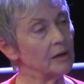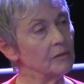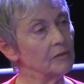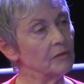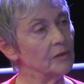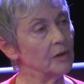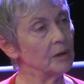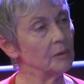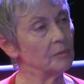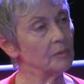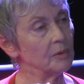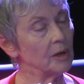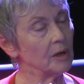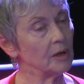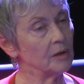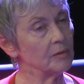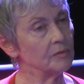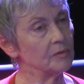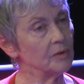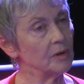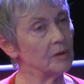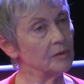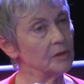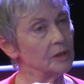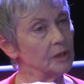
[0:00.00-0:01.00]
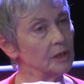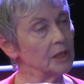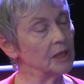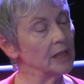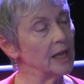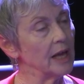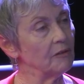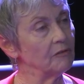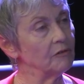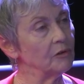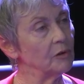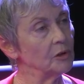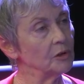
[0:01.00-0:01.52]
of a
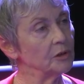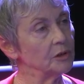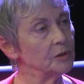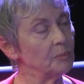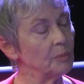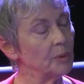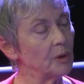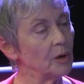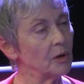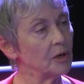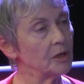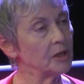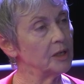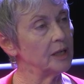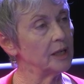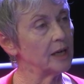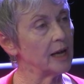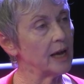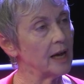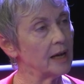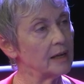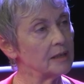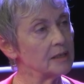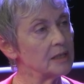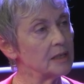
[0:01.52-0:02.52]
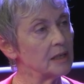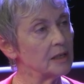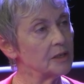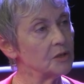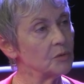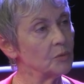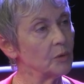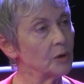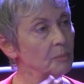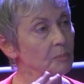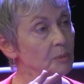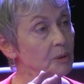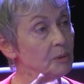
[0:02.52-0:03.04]
leveled parking access
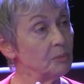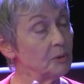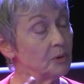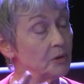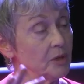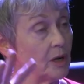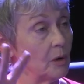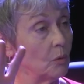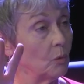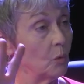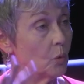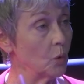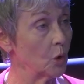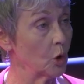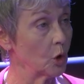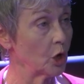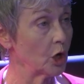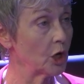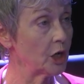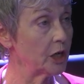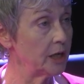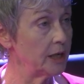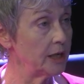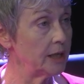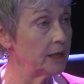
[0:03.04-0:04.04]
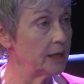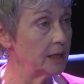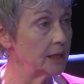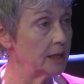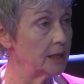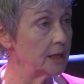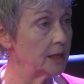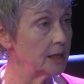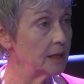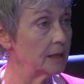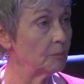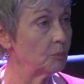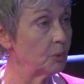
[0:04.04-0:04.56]
where people that work
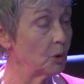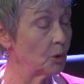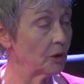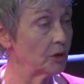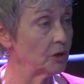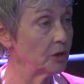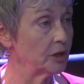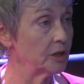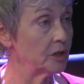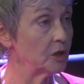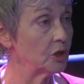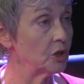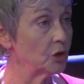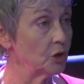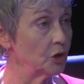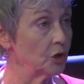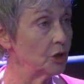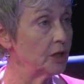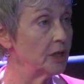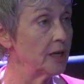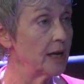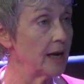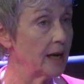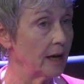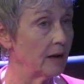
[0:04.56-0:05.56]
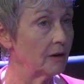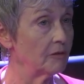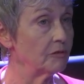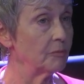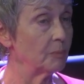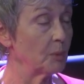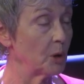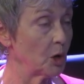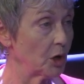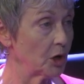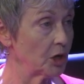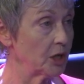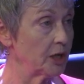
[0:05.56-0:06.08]
in Portland could have
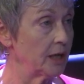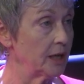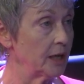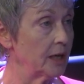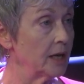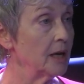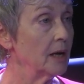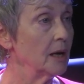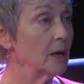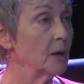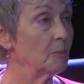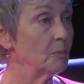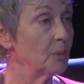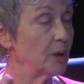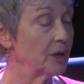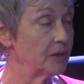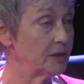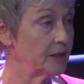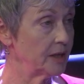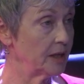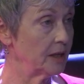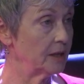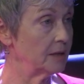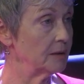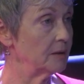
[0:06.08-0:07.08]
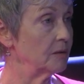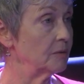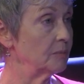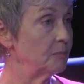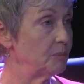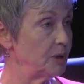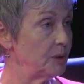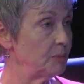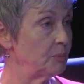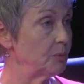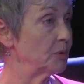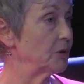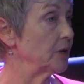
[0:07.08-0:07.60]
parking, but then
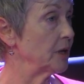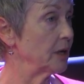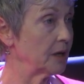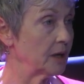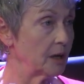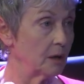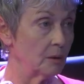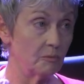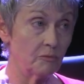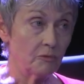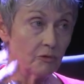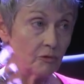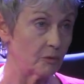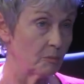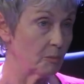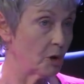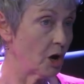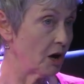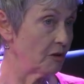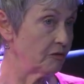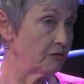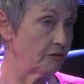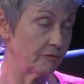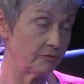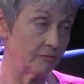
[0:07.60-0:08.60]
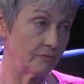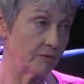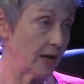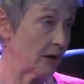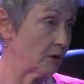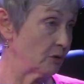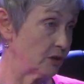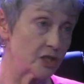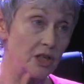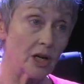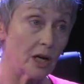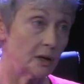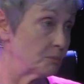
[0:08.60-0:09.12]
people that come from
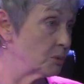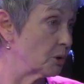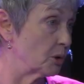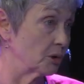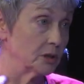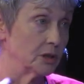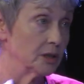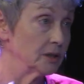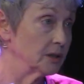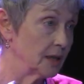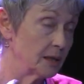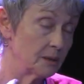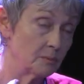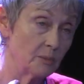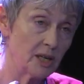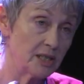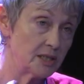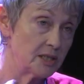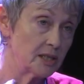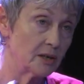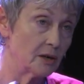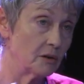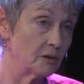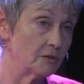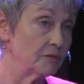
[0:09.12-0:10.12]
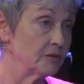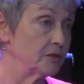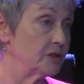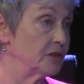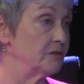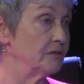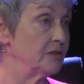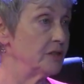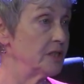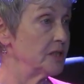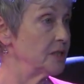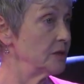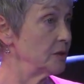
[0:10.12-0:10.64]
outside Portland, like myself, to
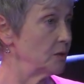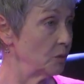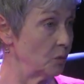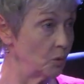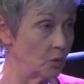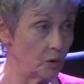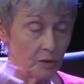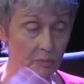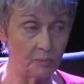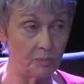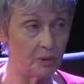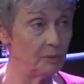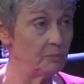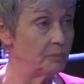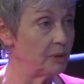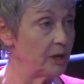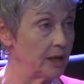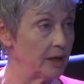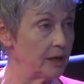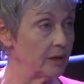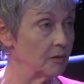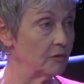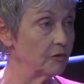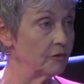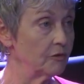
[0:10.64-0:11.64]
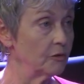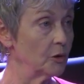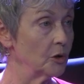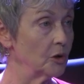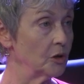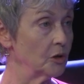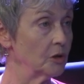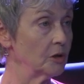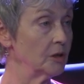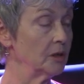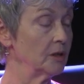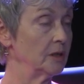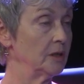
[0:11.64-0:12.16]
visit would be paying
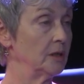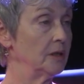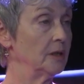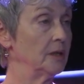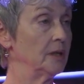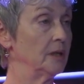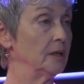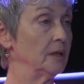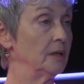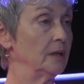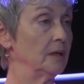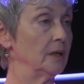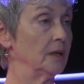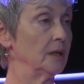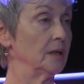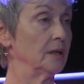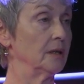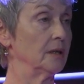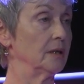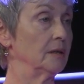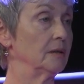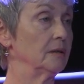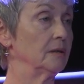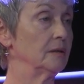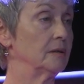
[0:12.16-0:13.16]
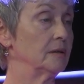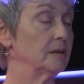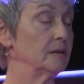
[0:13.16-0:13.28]
full? I was